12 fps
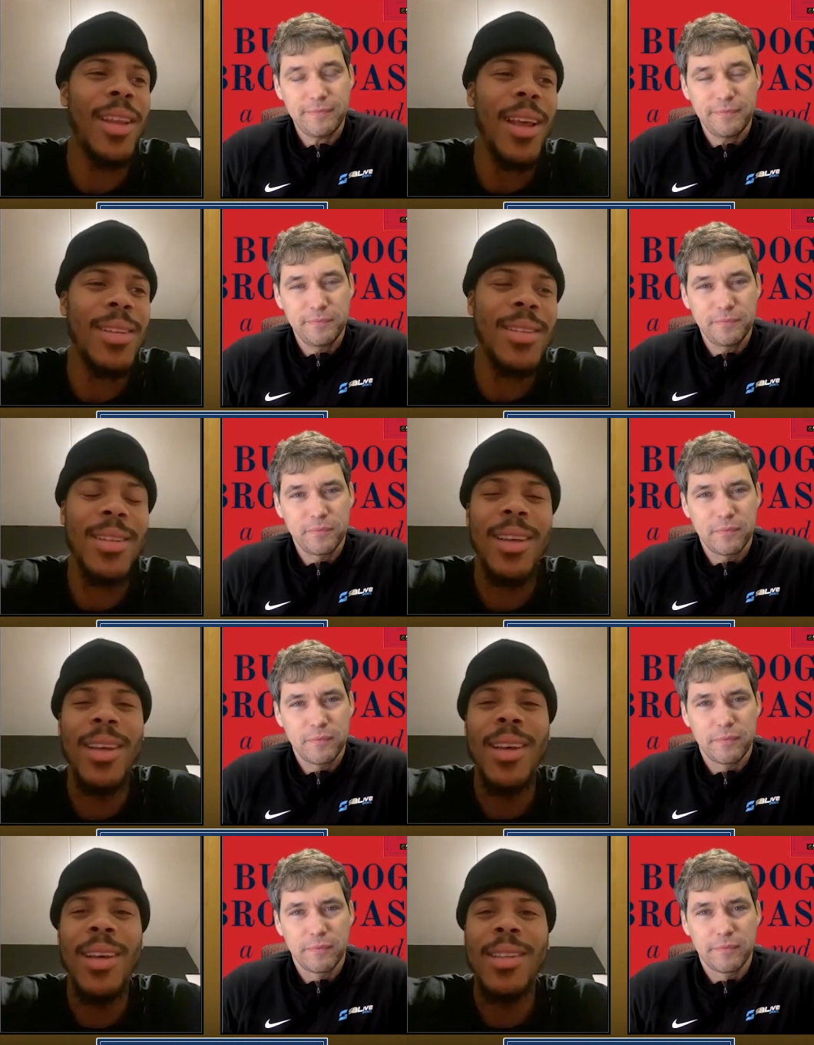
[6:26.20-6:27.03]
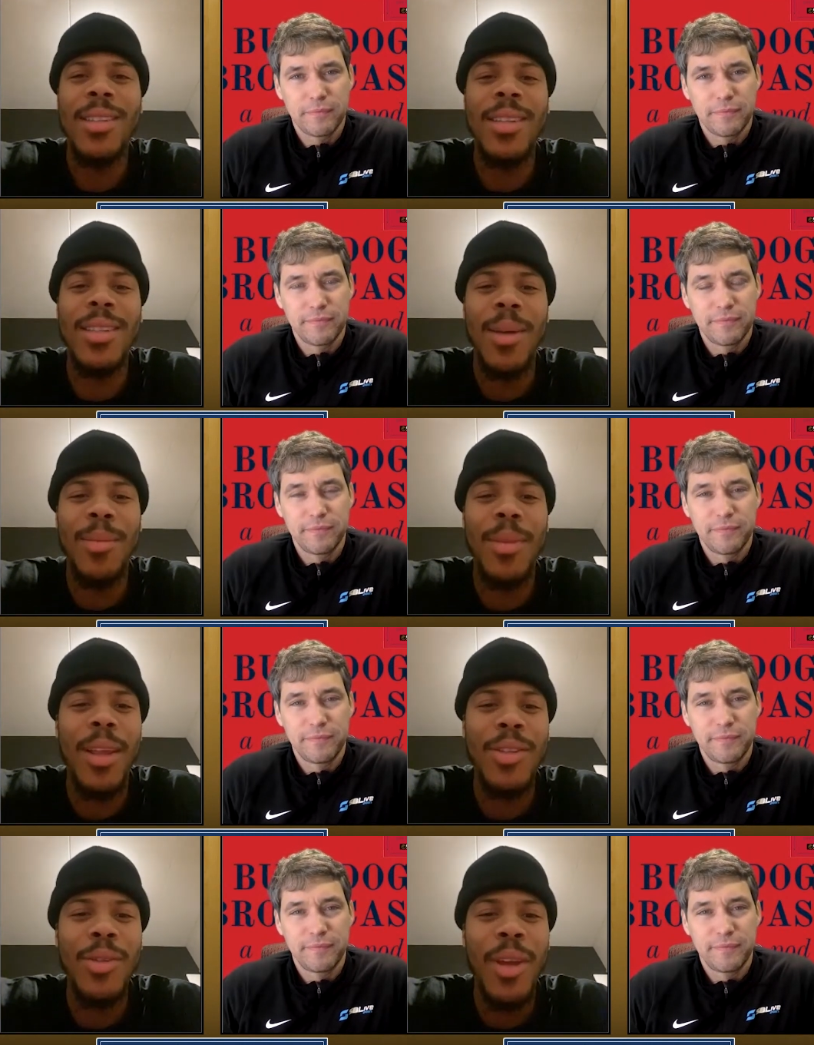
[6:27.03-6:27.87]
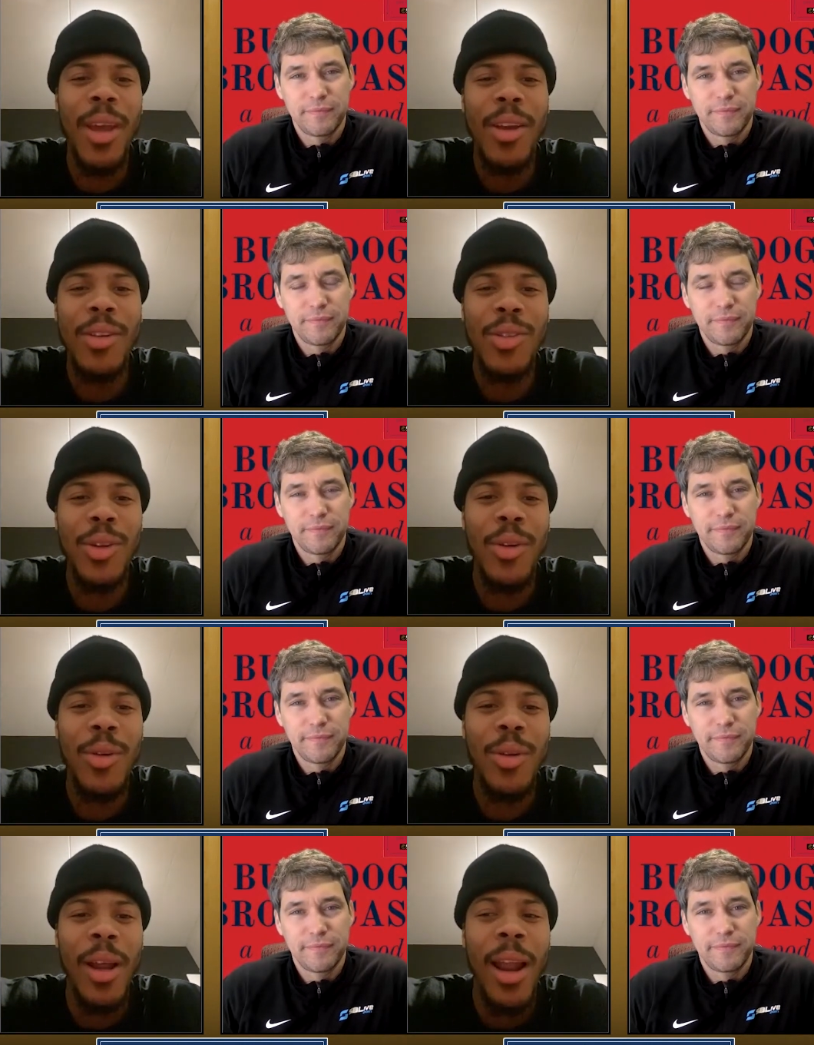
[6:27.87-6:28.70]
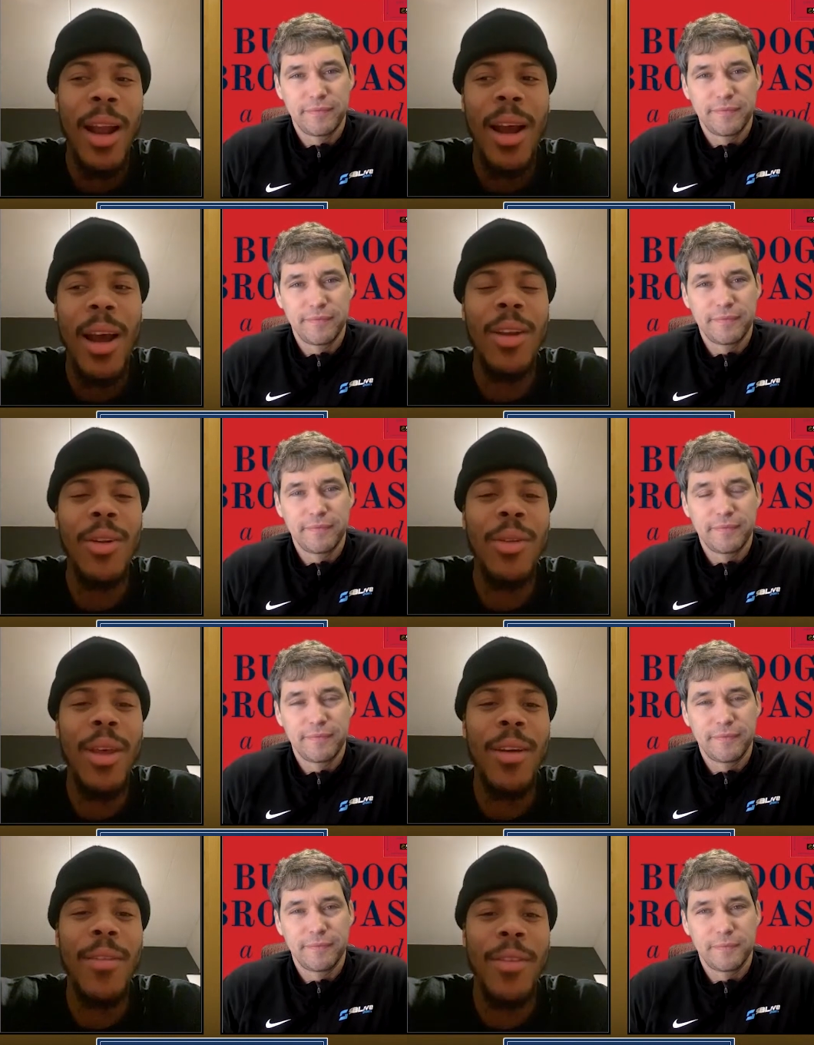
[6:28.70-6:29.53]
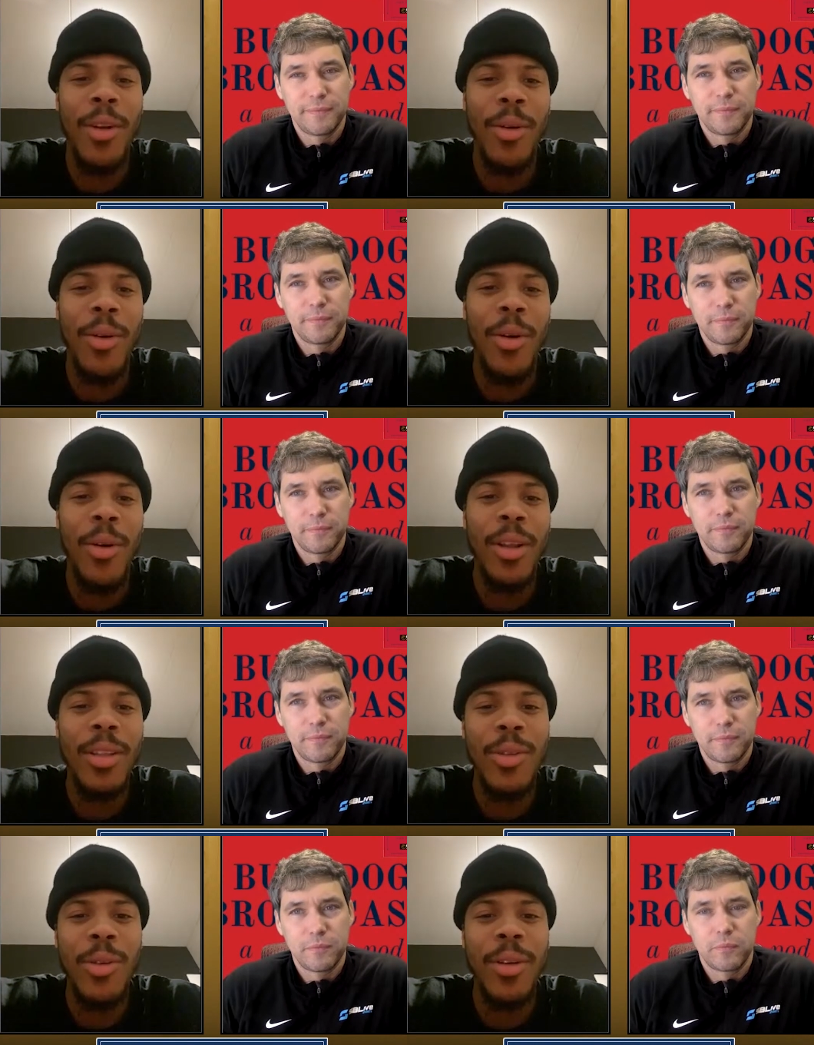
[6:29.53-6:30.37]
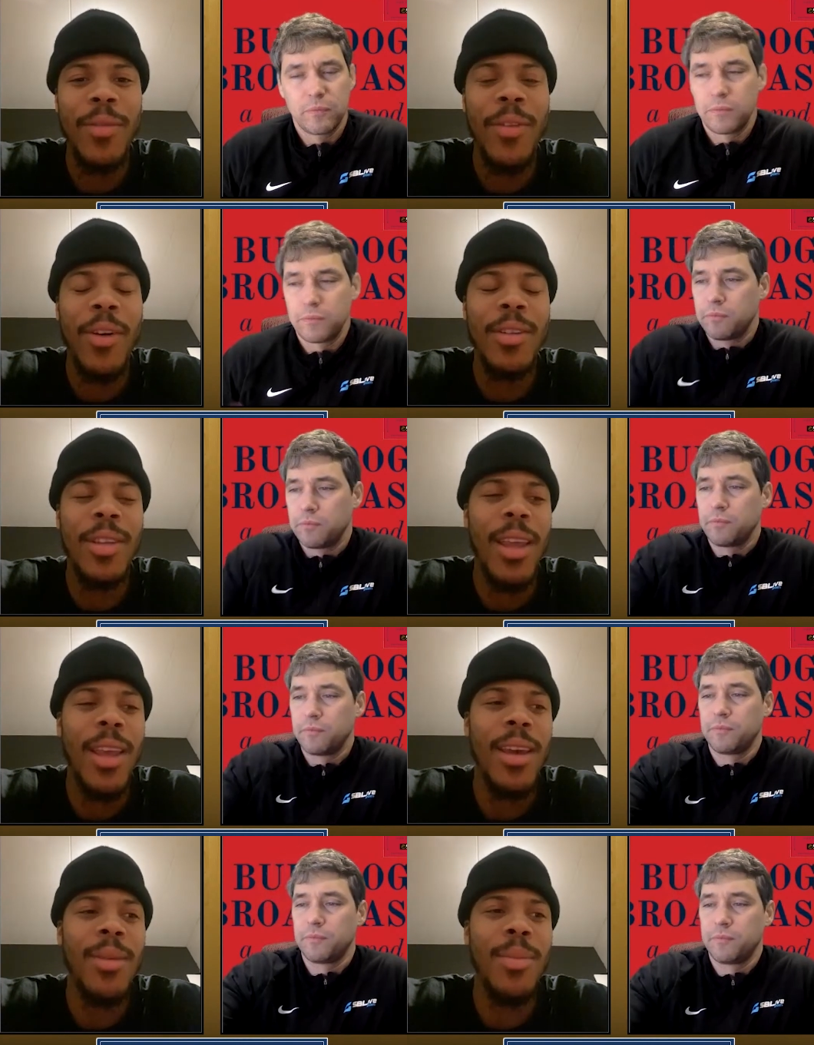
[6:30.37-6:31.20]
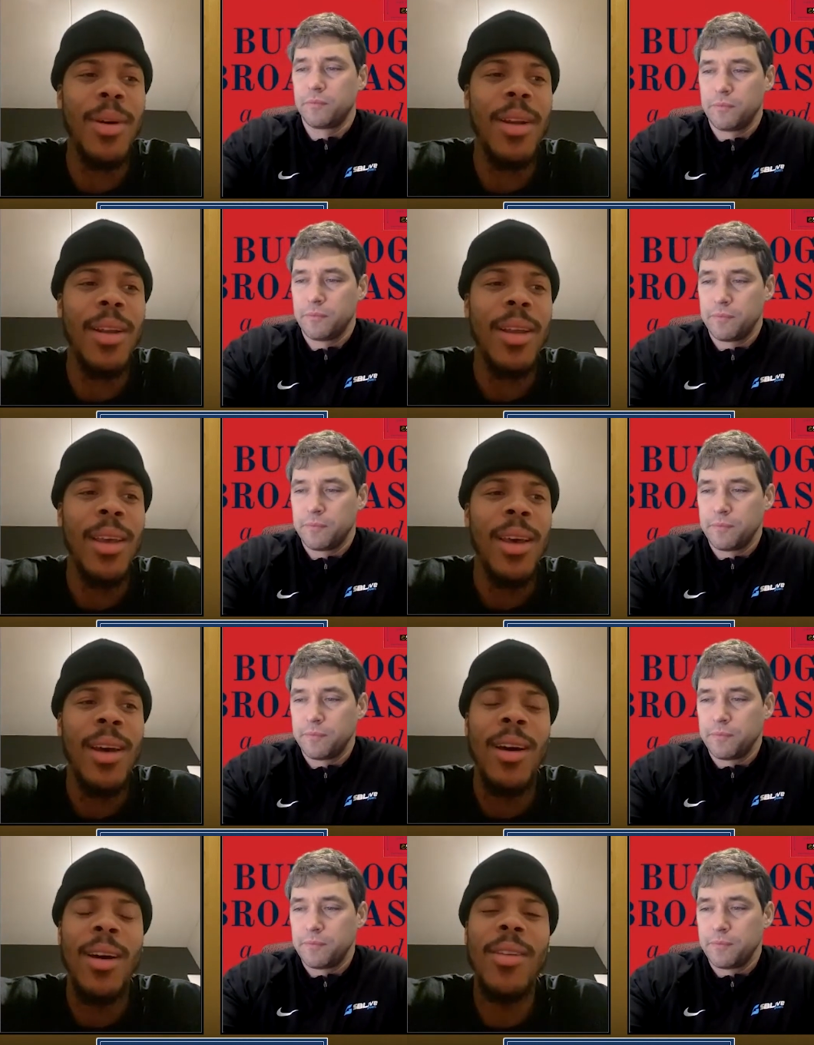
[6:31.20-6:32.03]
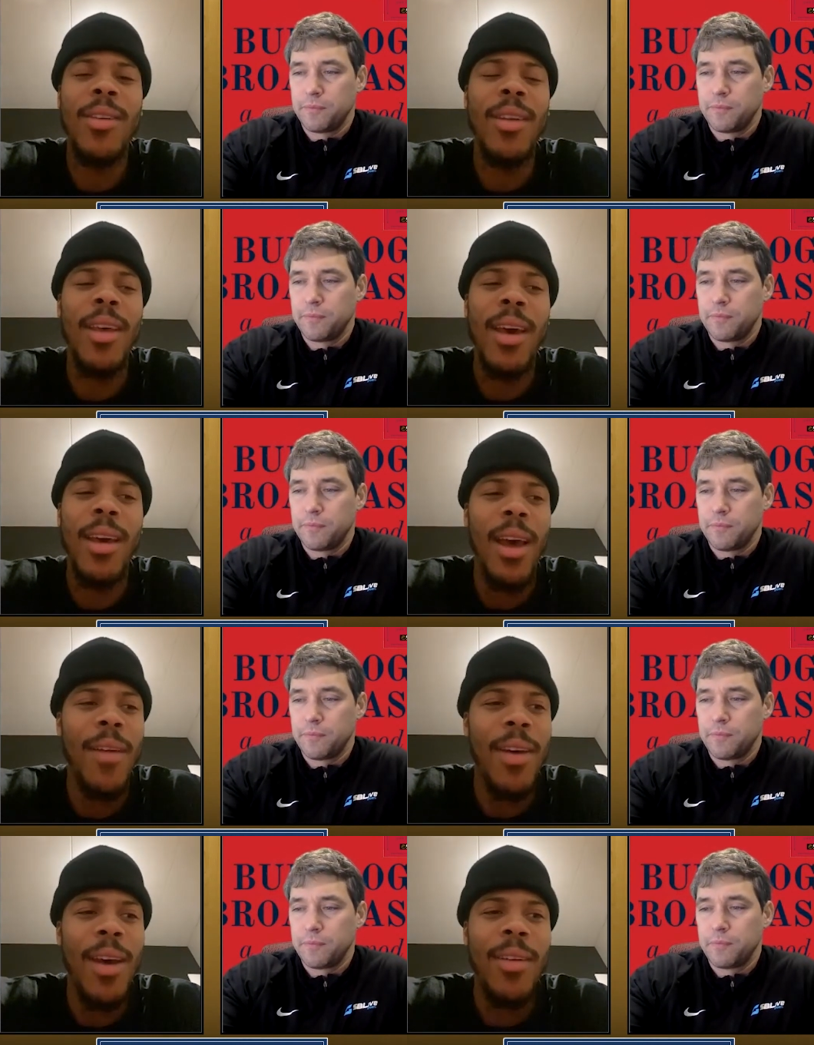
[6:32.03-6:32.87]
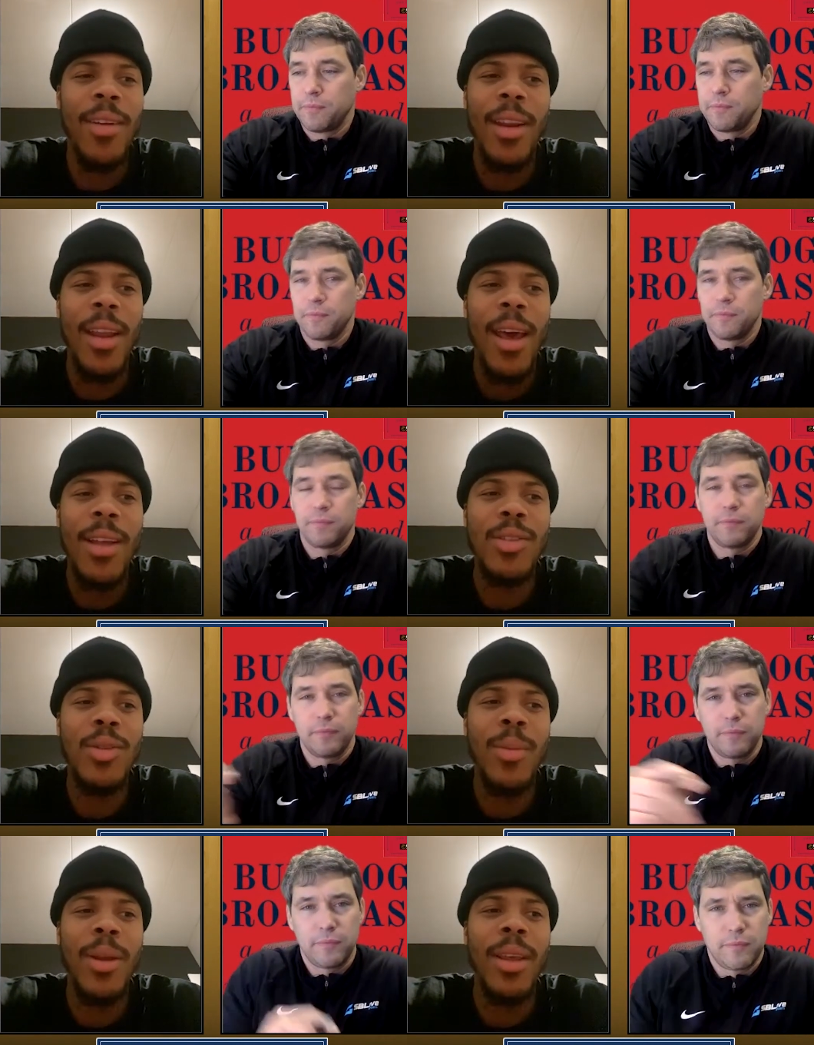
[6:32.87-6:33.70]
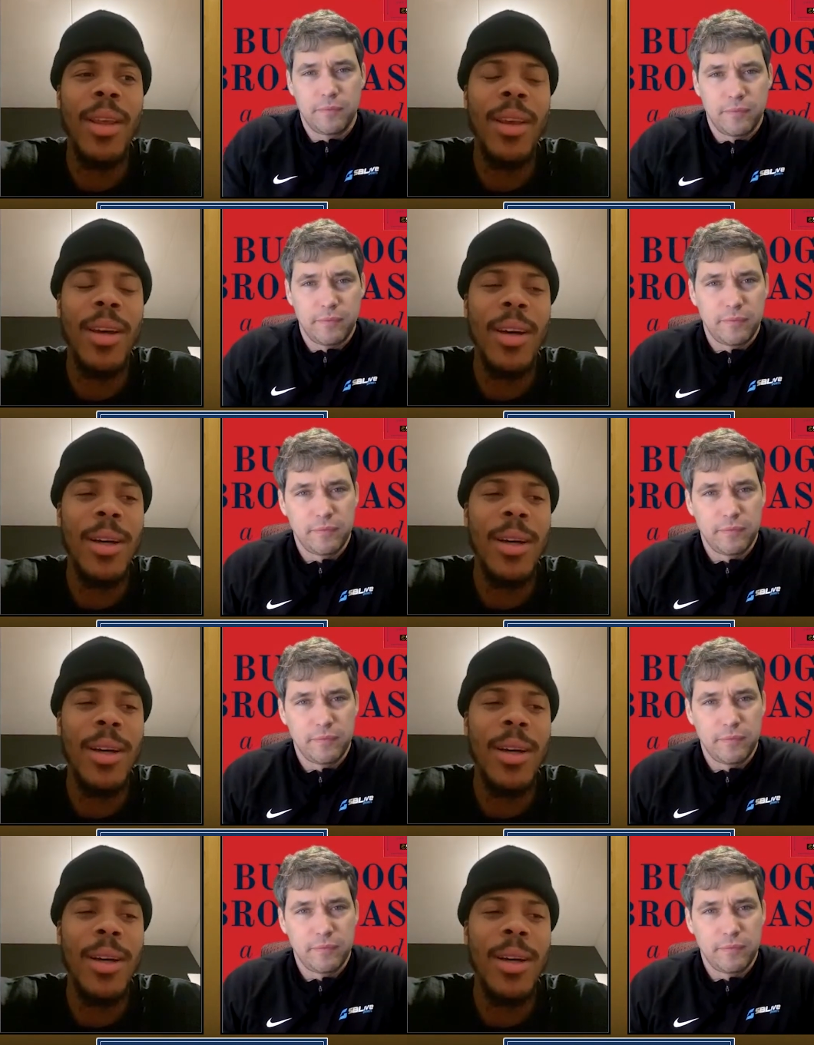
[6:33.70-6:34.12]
Speaker 1: that's just something that you can't control. And I kind of knew that, you know, going into it firsthand. But other than that, I haven't had too many